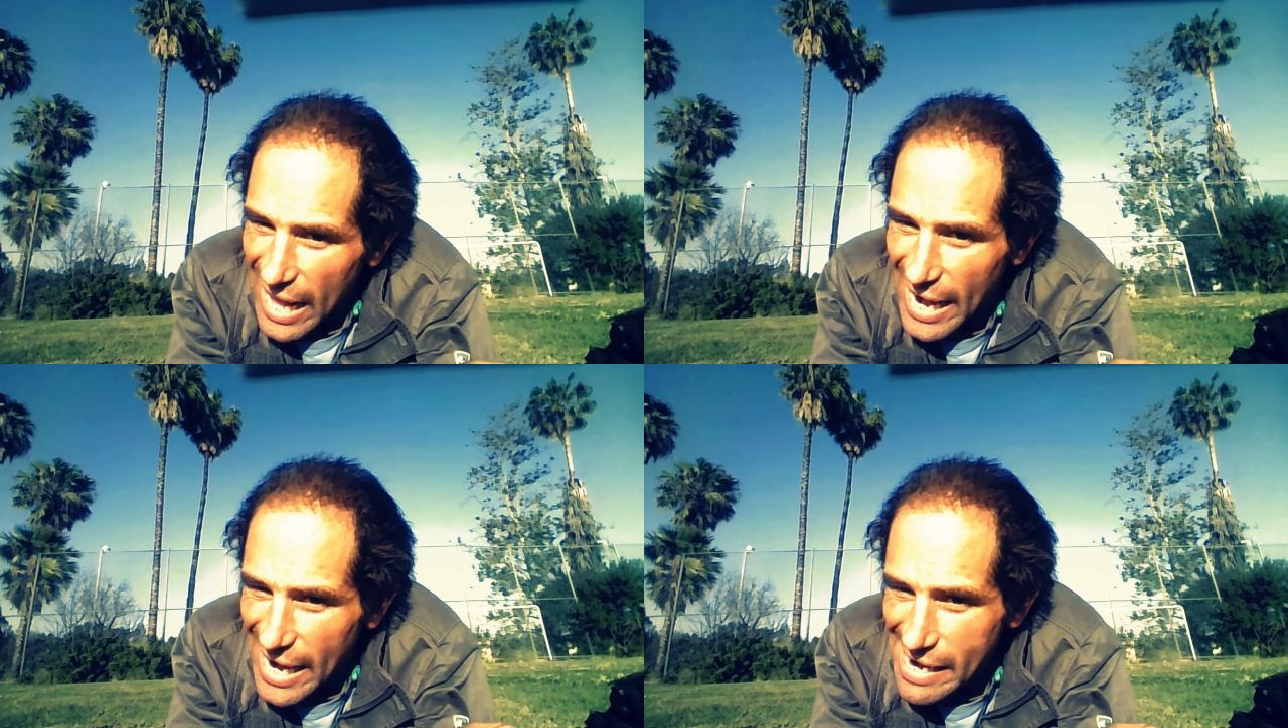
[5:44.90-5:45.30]

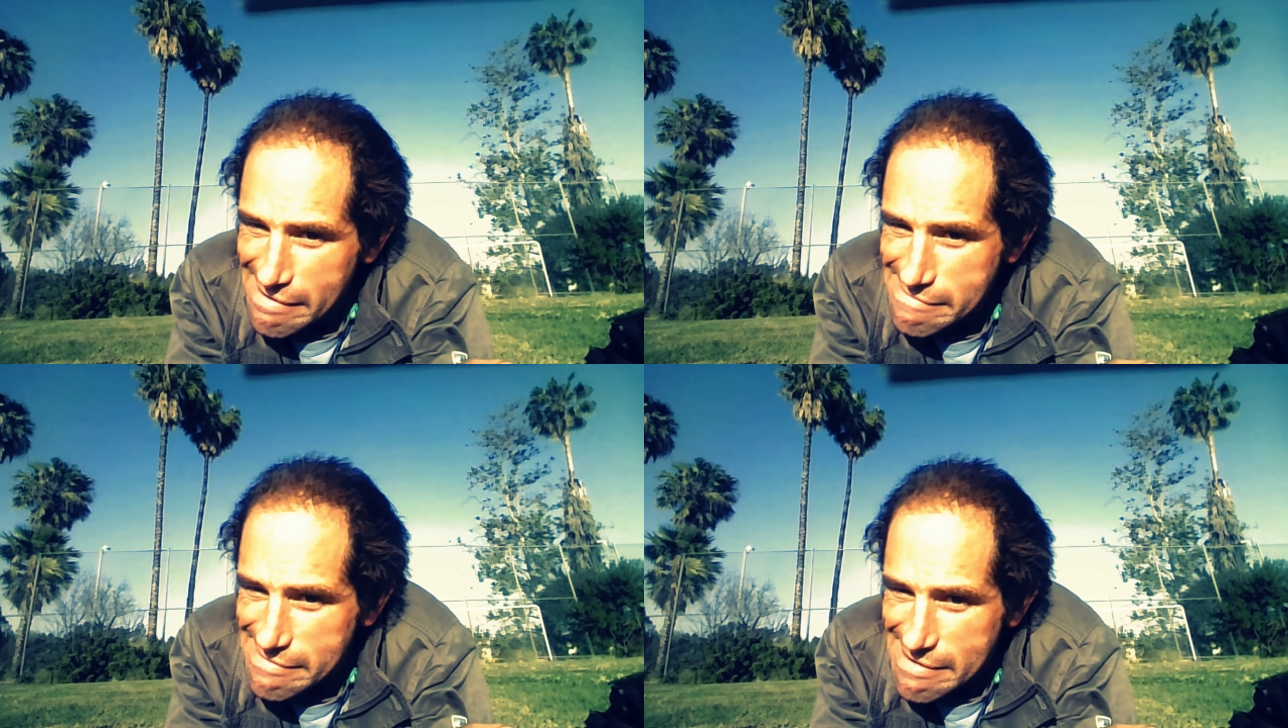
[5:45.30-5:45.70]

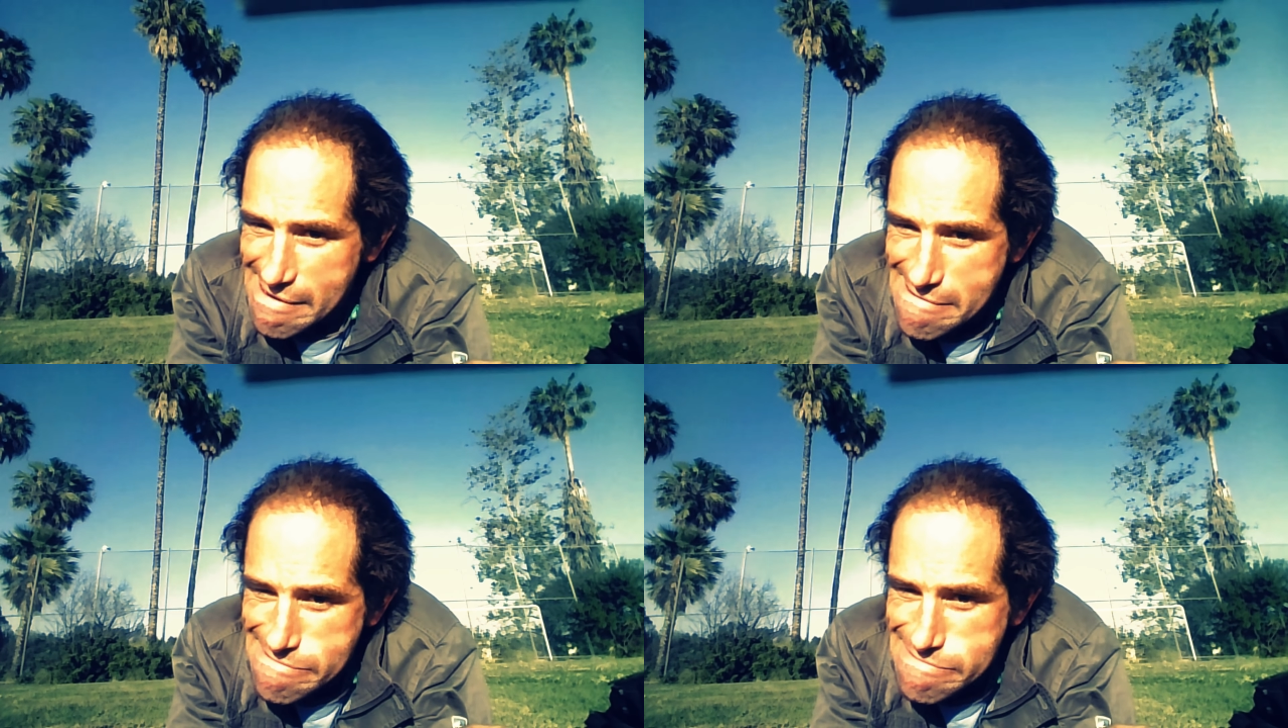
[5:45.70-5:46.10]
And
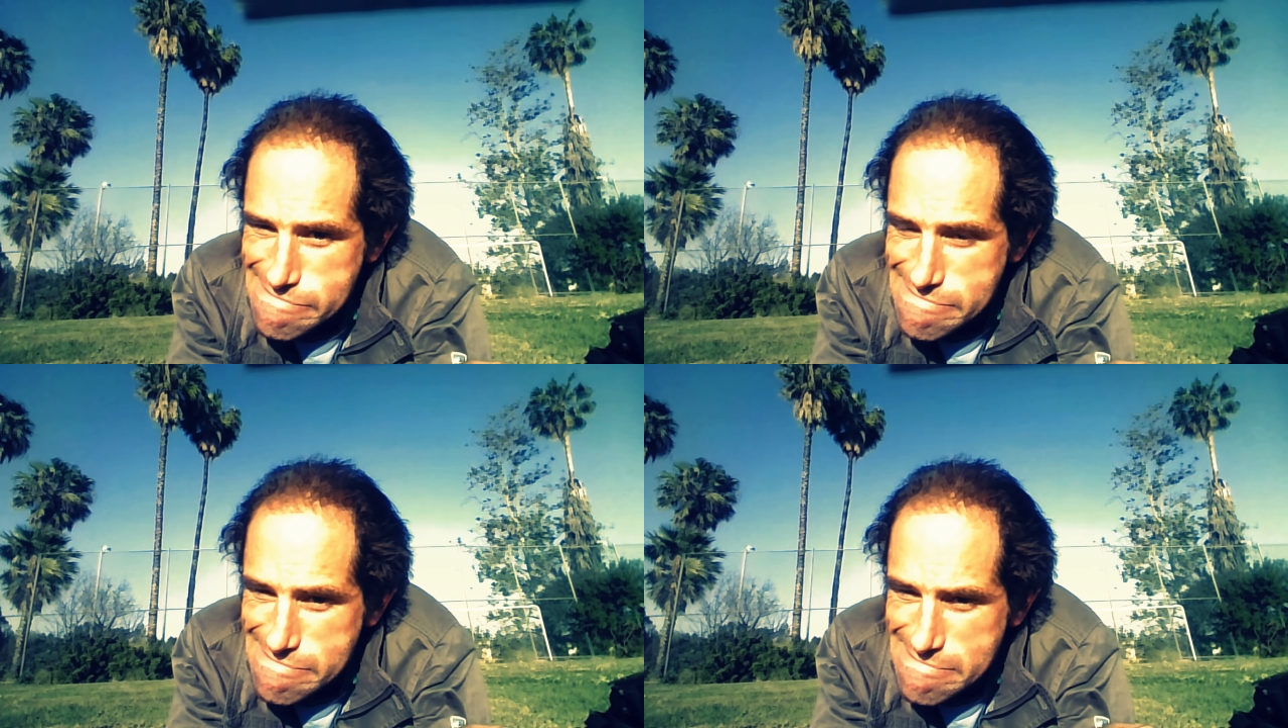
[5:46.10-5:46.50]

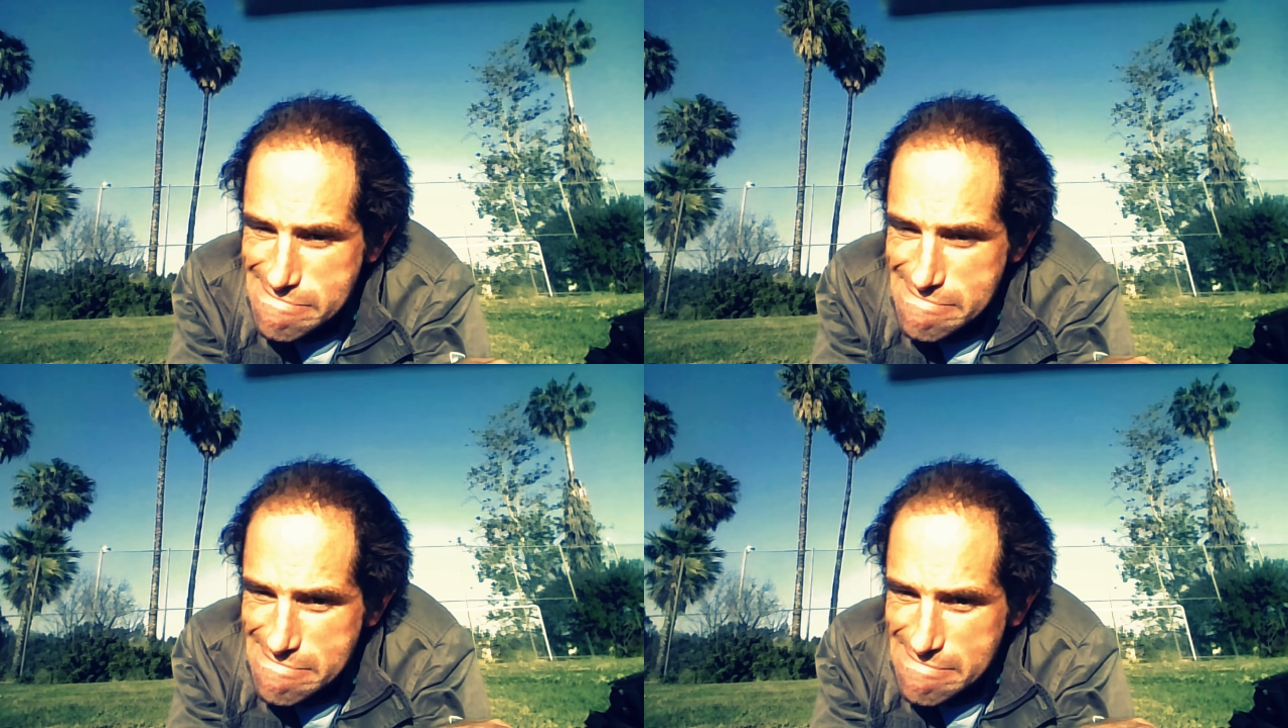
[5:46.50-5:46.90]

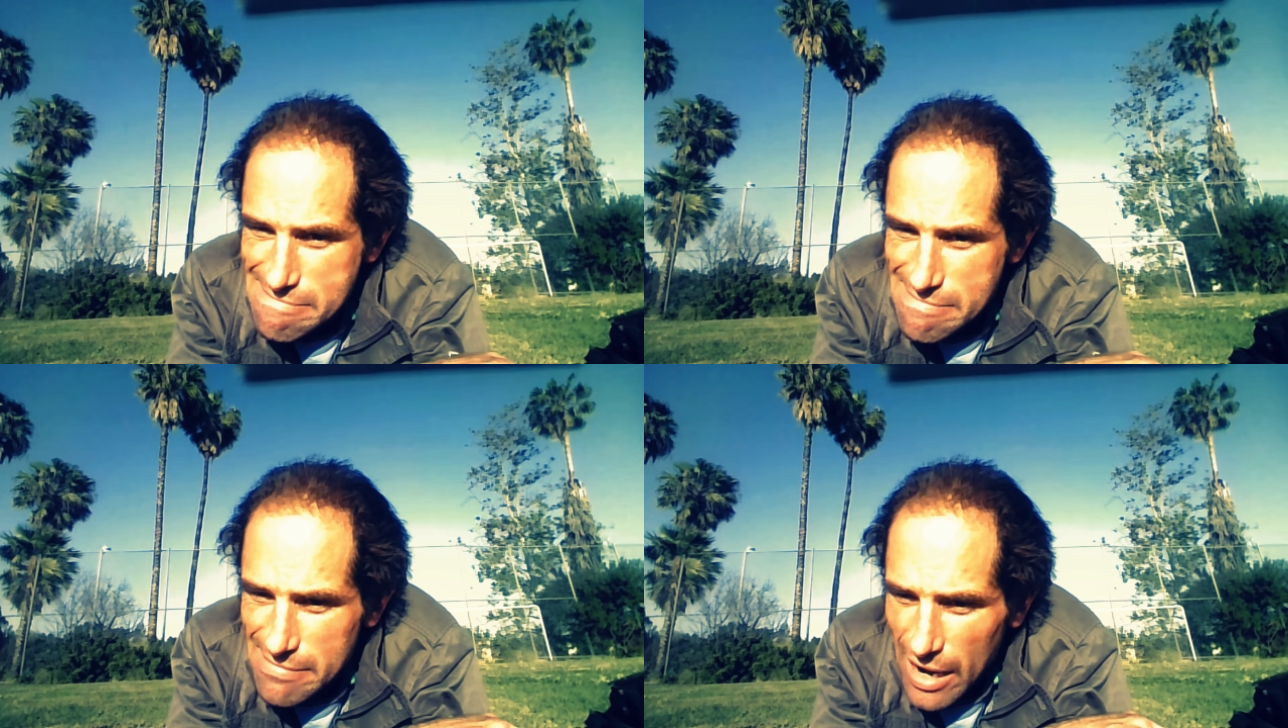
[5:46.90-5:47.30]

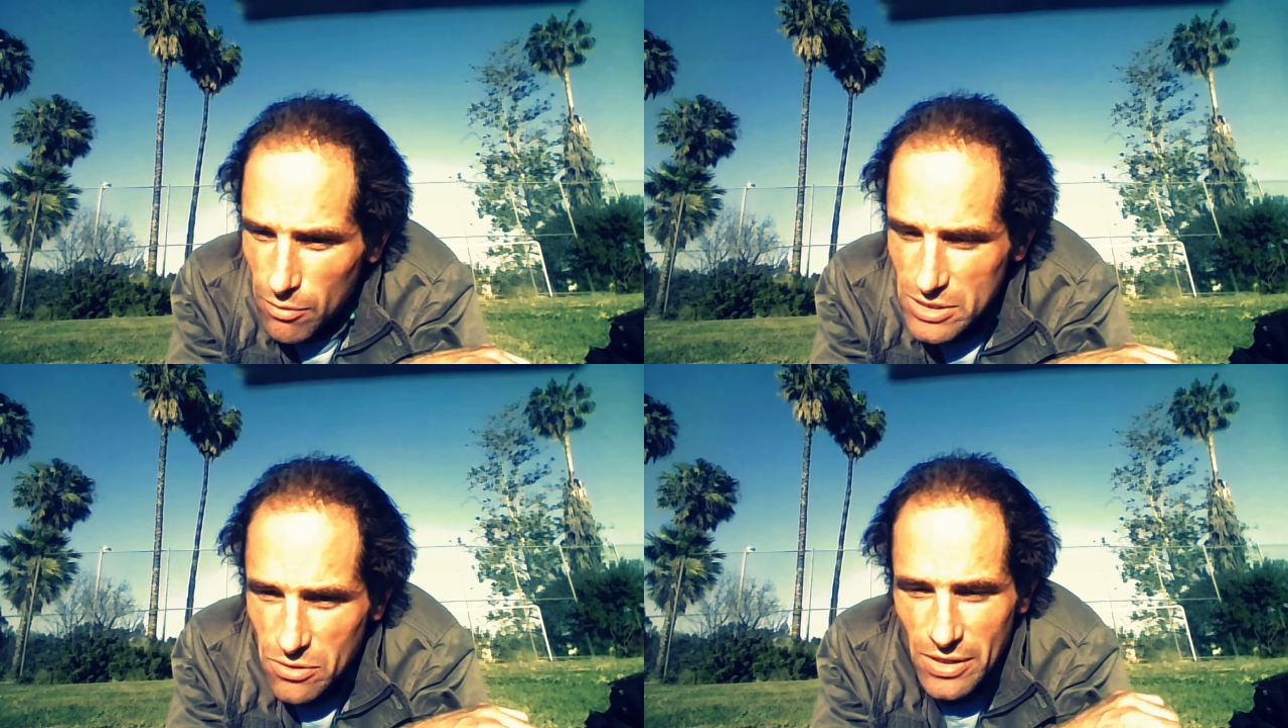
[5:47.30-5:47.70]
I
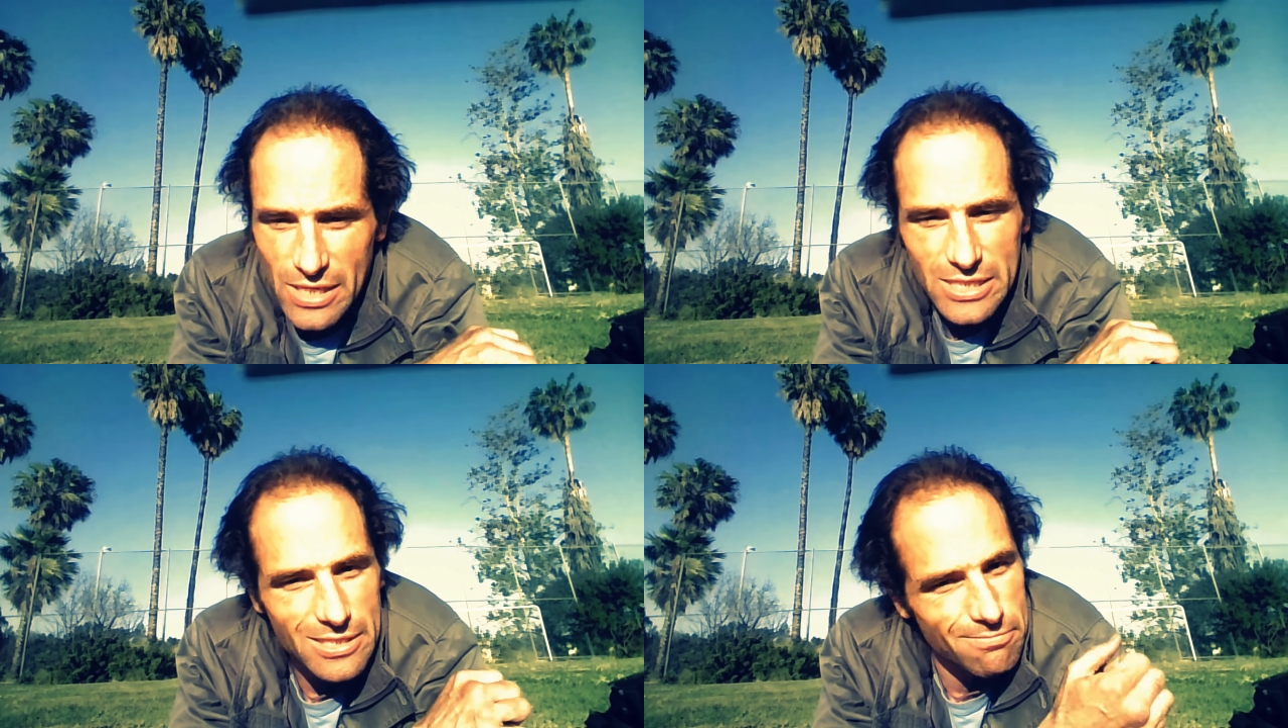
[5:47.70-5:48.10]
was doing
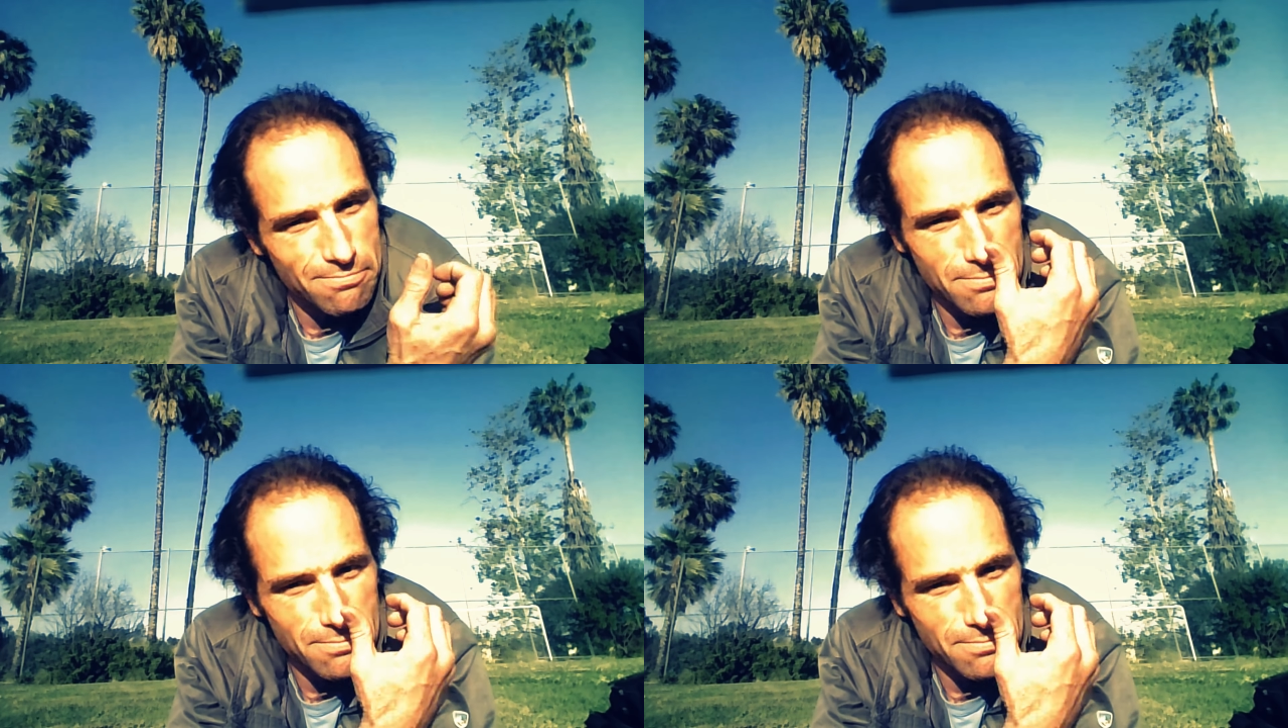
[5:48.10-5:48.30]
this